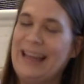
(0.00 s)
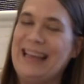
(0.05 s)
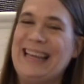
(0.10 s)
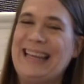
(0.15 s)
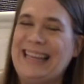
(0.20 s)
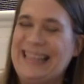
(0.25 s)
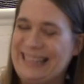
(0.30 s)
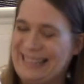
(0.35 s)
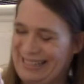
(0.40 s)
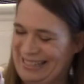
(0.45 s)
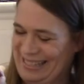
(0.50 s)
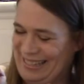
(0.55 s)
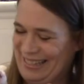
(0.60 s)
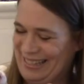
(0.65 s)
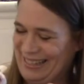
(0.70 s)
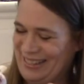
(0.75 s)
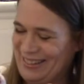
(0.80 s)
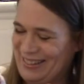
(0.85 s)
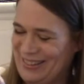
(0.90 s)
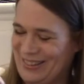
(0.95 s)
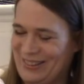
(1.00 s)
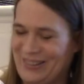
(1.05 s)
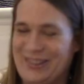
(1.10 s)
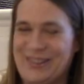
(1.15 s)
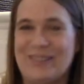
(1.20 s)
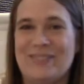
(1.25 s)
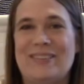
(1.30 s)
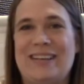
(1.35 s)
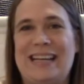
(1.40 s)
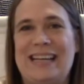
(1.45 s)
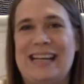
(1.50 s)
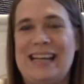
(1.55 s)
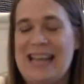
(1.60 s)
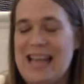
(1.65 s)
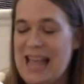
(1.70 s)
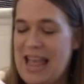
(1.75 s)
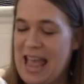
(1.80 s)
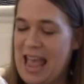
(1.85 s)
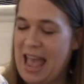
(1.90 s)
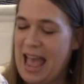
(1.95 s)
You're so cute, buddy.
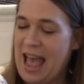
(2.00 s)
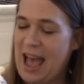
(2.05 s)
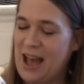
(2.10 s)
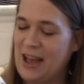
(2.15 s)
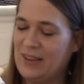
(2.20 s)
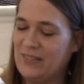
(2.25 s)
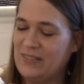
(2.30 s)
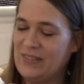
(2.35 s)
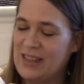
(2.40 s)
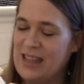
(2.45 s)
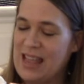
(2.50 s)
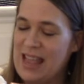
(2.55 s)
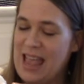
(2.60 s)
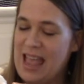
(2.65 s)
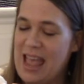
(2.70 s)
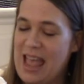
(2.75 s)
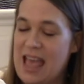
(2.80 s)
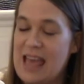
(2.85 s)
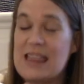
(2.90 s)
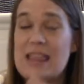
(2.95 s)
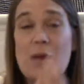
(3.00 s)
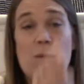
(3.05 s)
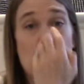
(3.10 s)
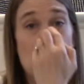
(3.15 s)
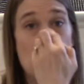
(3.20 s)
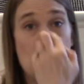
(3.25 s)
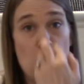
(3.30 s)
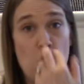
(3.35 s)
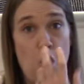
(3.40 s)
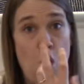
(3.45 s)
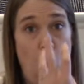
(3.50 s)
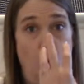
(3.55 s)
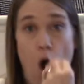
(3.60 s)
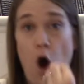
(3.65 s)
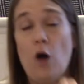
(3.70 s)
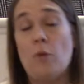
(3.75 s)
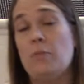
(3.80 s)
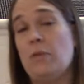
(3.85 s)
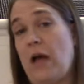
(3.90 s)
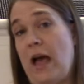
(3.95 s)
And they will go
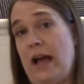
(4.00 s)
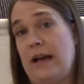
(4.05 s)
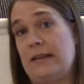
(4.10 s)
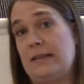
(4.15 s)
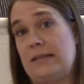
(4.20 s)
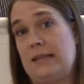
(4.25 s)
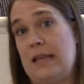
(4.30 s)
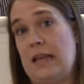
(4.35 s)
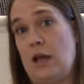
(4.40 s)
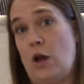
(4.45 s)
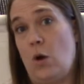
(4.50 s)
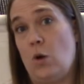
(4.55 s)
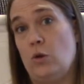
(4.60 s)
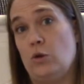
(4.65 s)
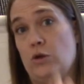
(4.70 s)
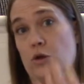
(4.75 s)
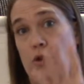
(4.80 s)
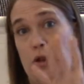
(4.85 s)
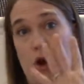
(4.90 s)
all black as they get older.